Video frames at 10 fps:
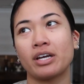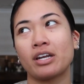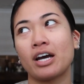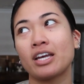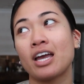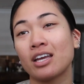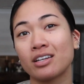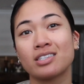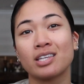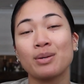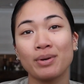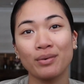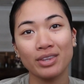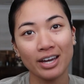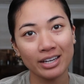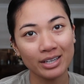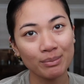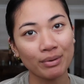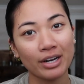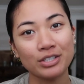And I hated sleeping with that
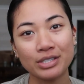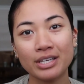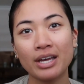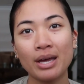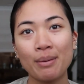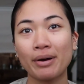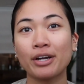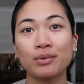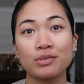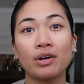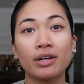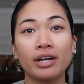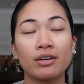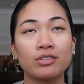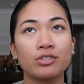in, but I just, my hair was falling out.